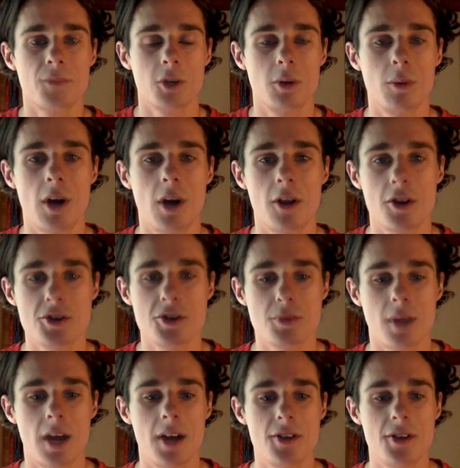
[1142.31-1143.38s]
Going to be one of those
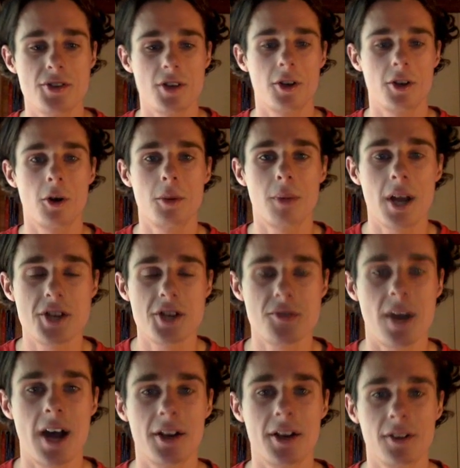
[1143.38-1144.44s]
players. I know he plays
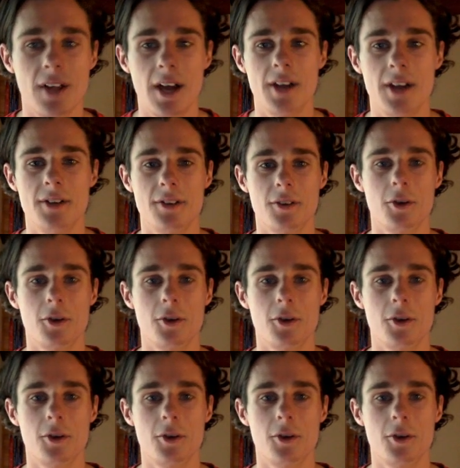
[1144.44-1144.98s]
for Adelaide.